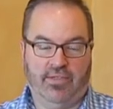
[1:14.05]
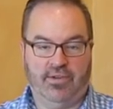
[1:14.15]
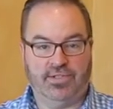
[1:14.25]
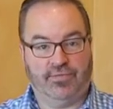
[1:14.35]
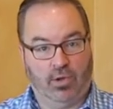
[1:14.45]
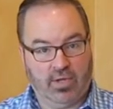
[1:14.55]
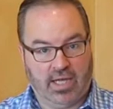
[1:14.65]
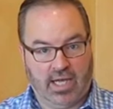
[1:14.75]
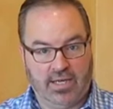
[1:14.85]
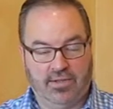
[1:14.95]
There's folk
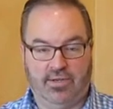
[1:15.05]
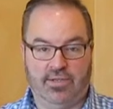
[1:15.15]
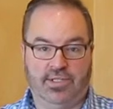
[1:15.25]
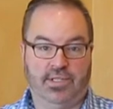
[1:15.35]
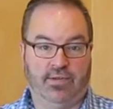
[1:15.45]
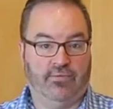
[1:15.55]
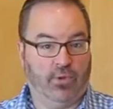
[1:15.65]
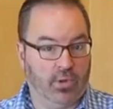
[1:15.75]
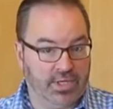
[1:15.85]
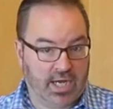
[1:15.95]
gut, there's folk